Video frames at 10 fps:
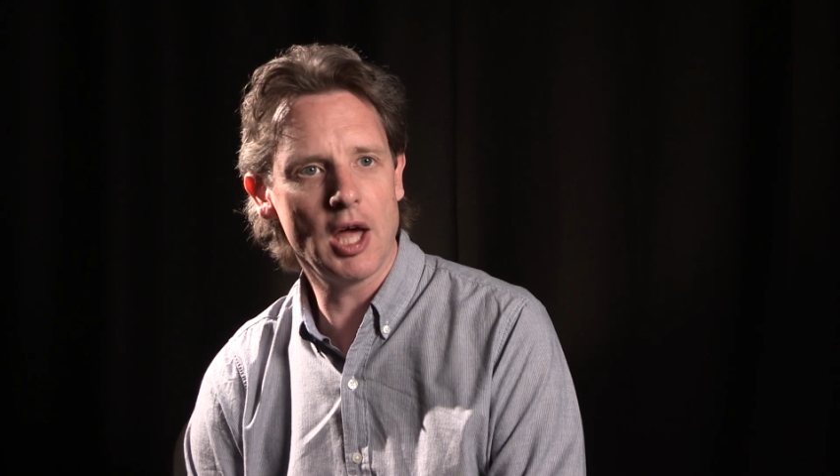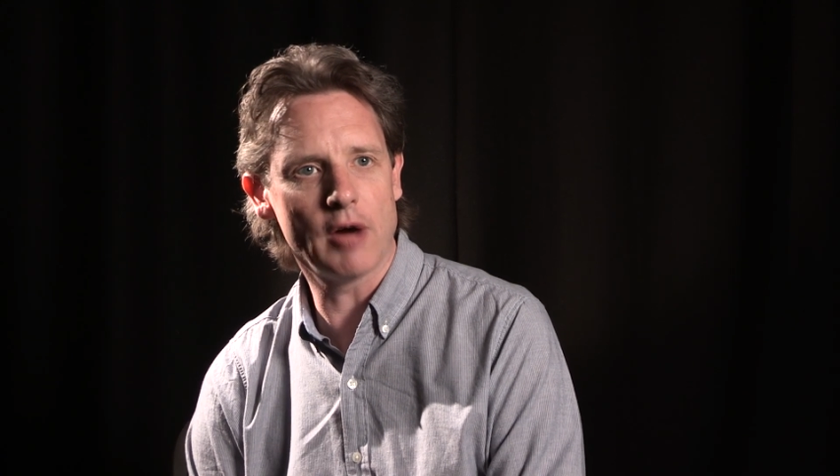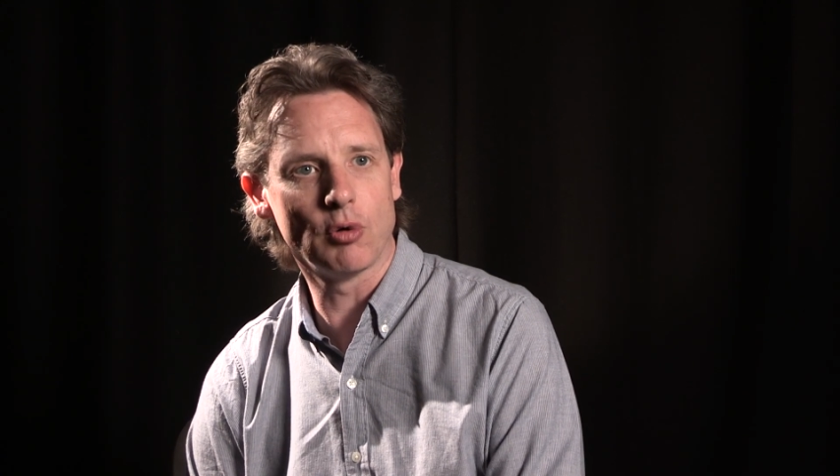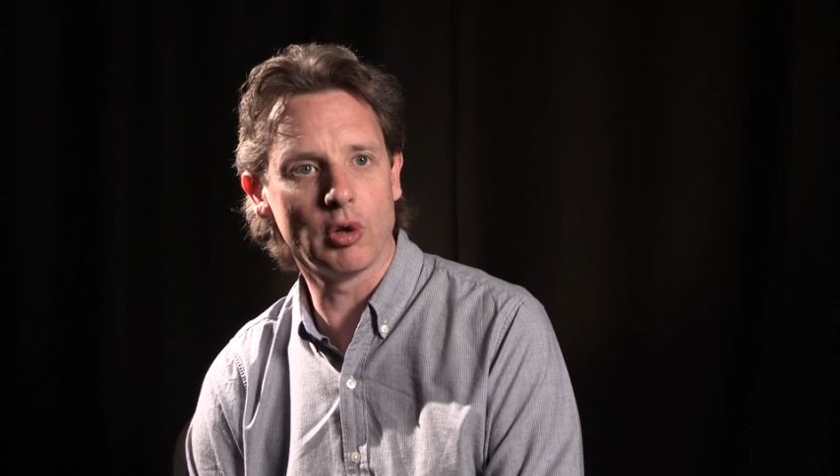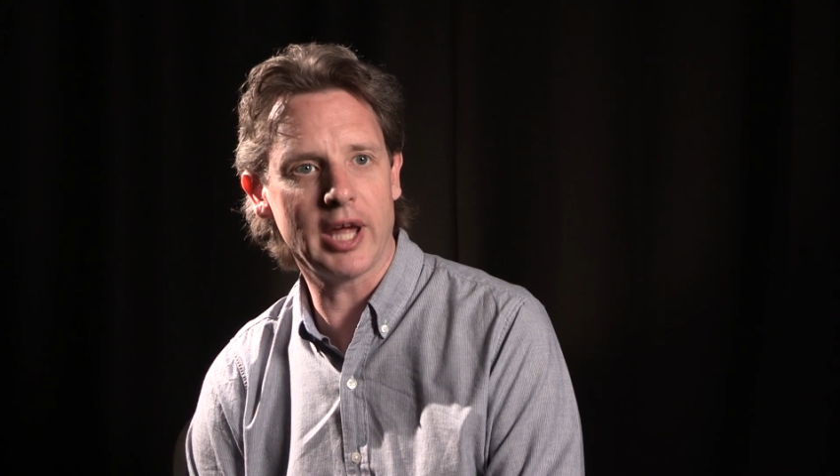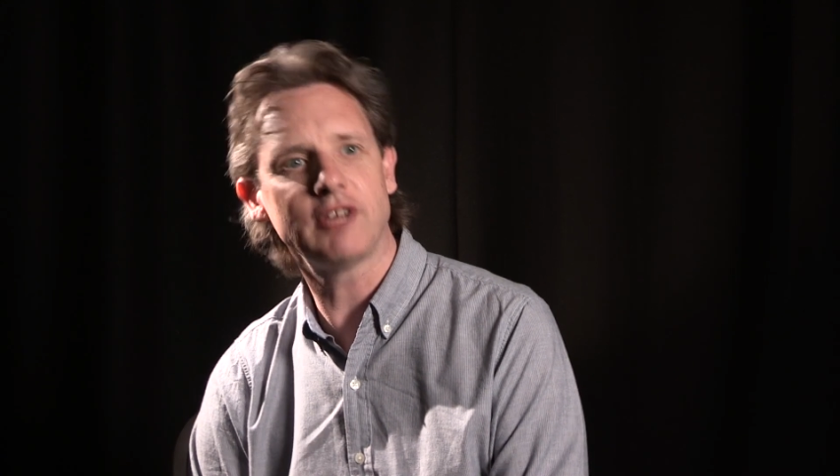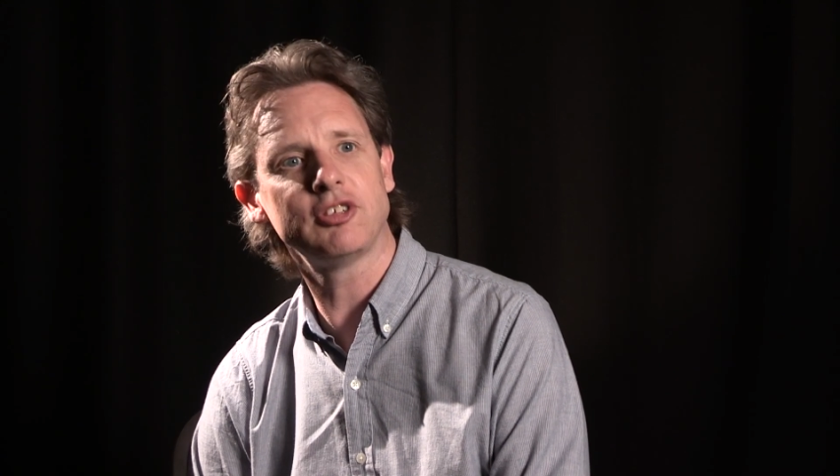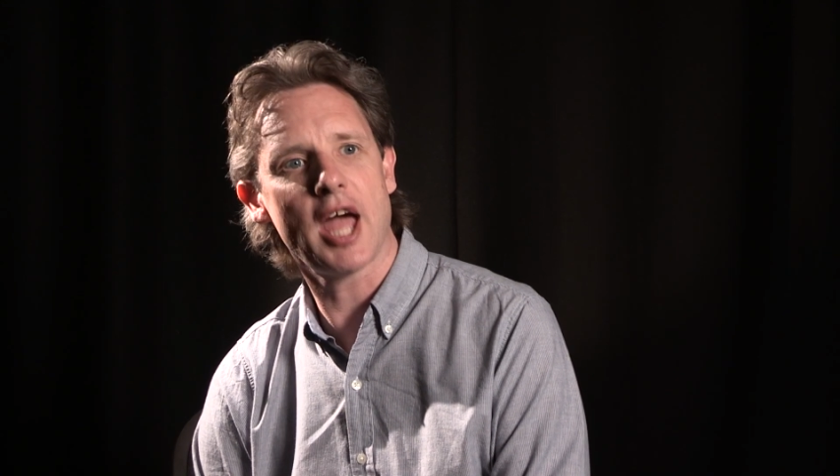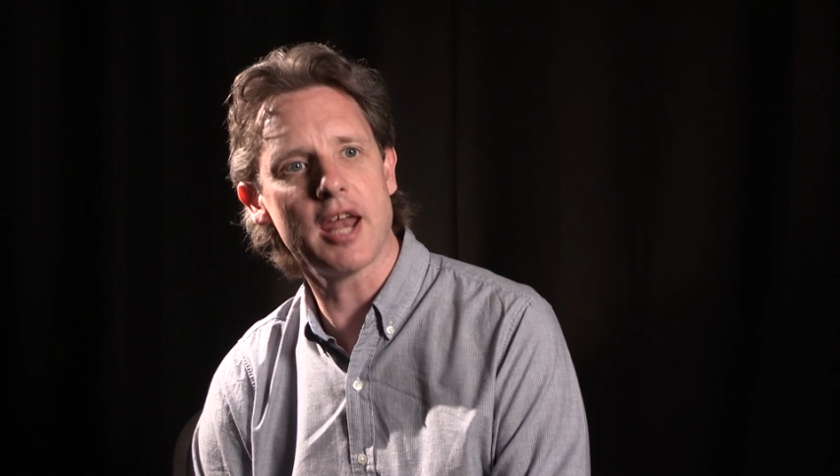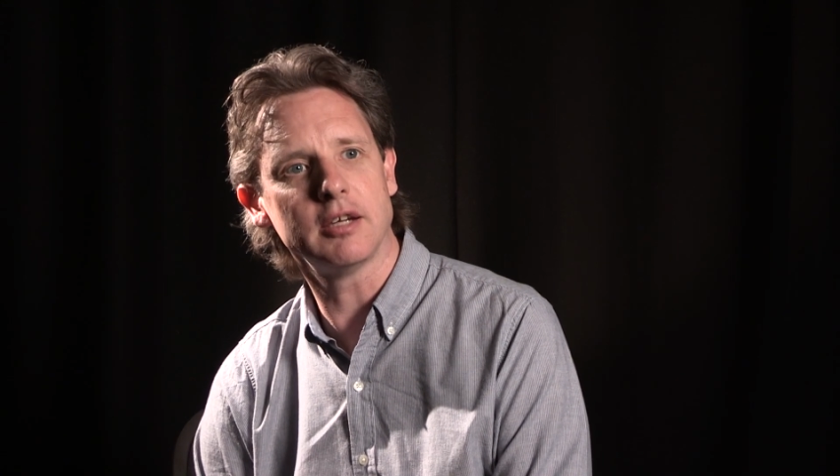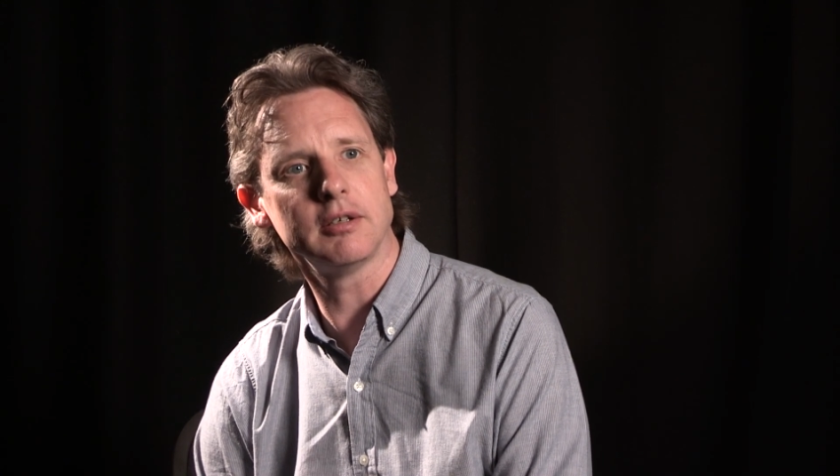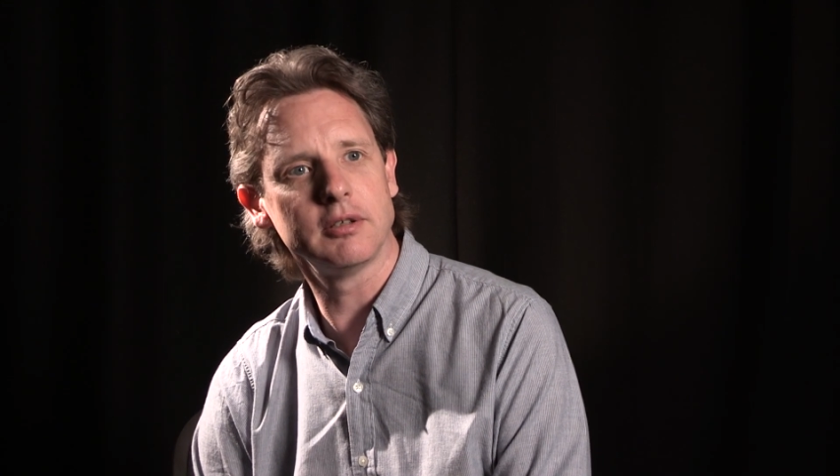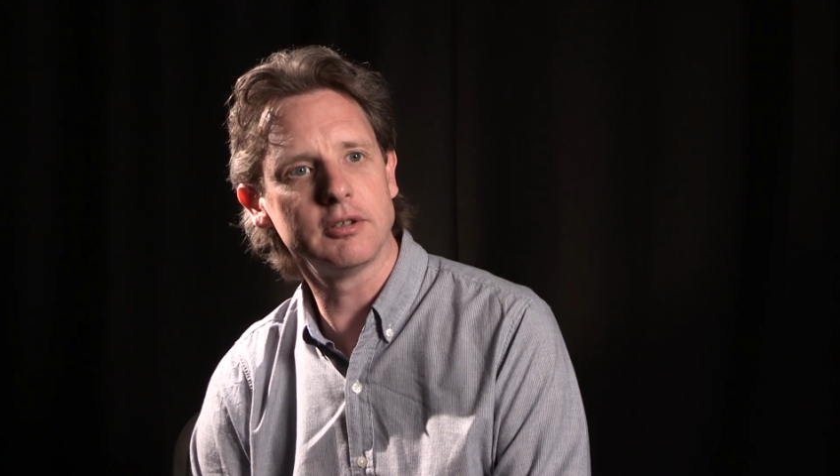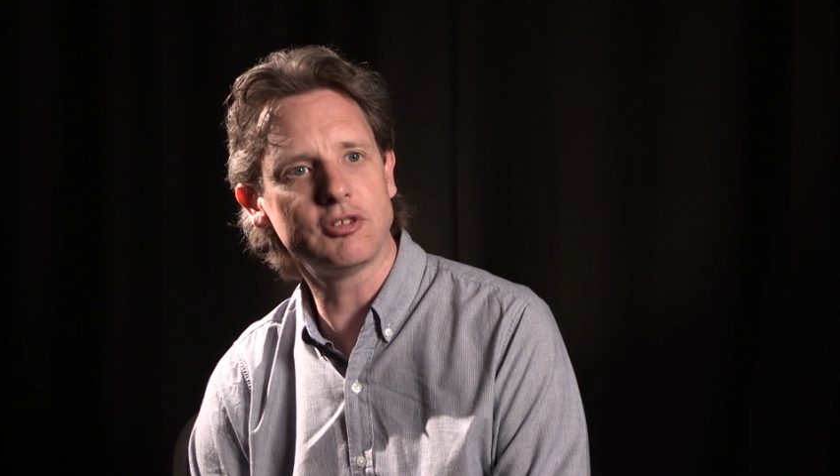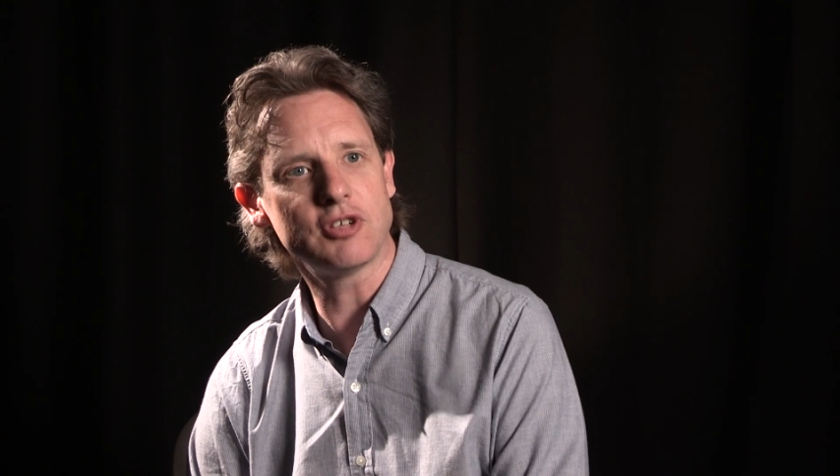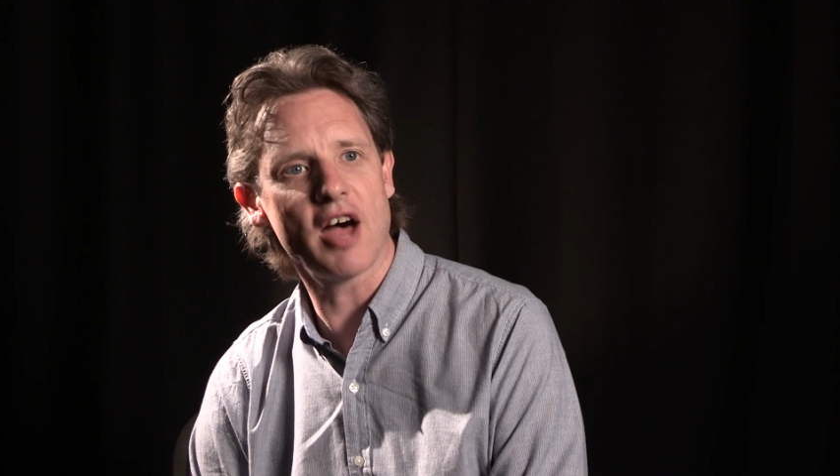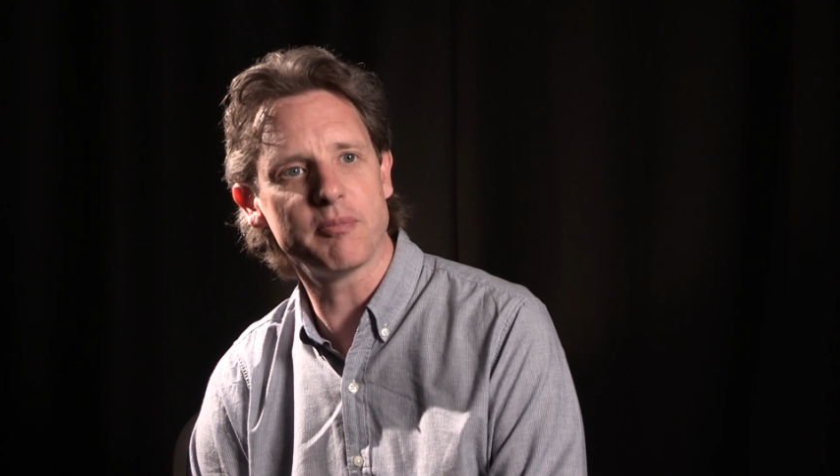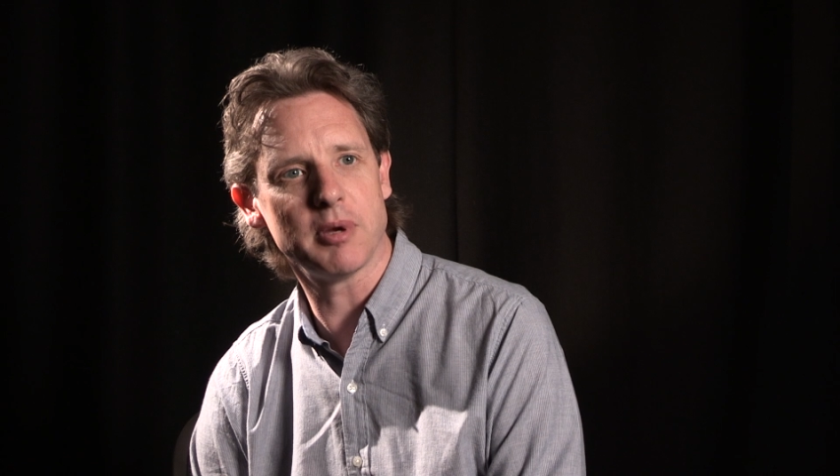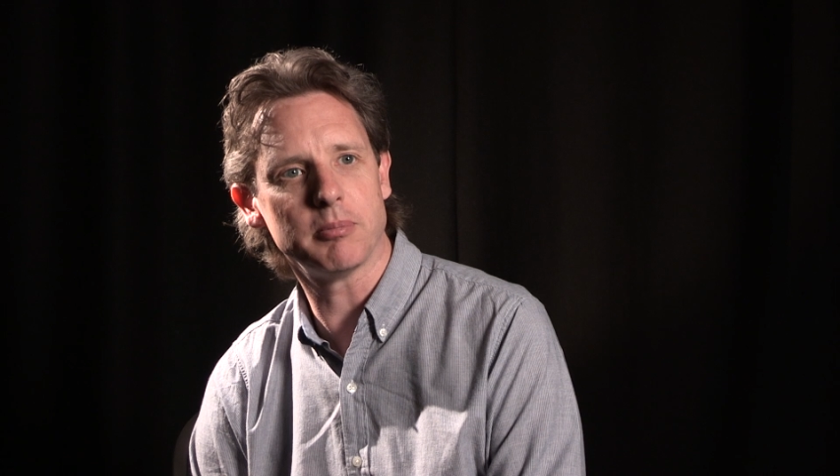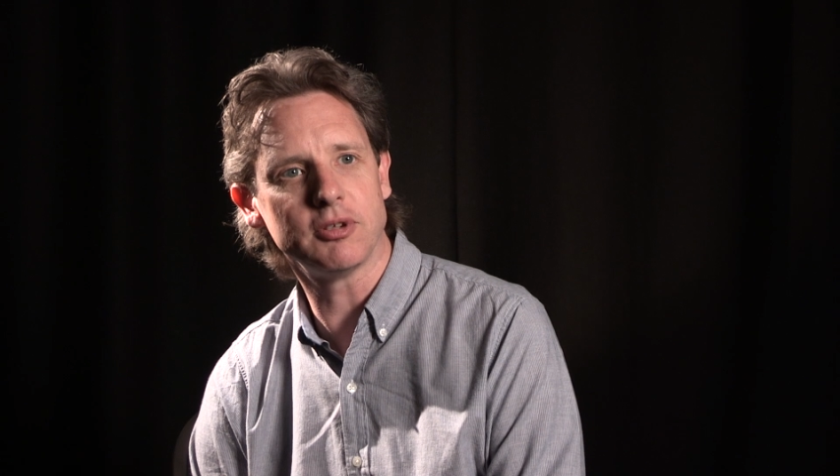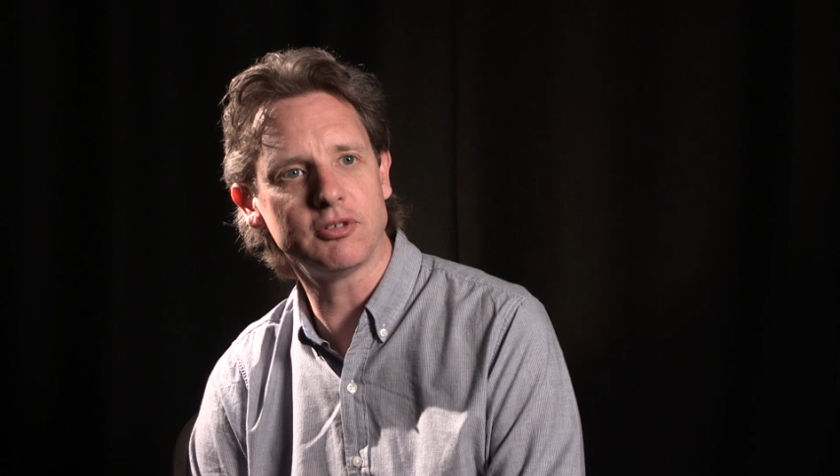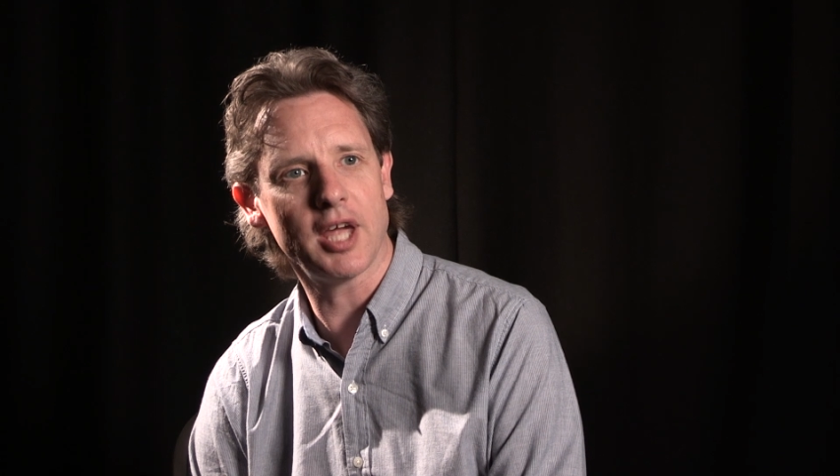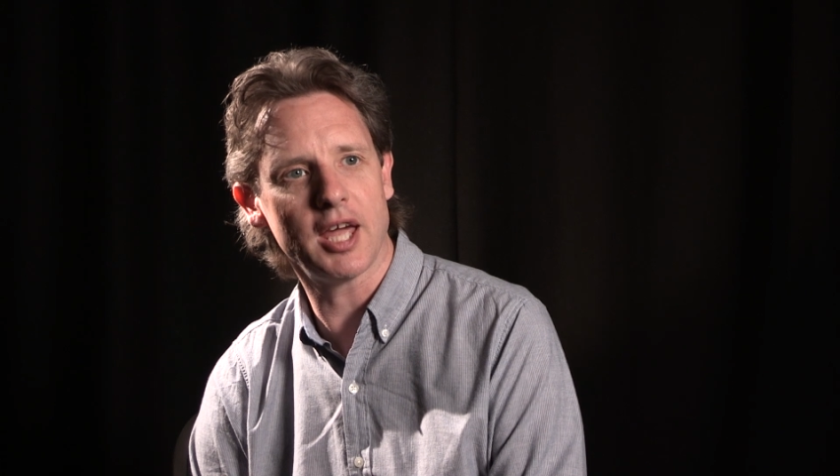are all ex-Canon staff members.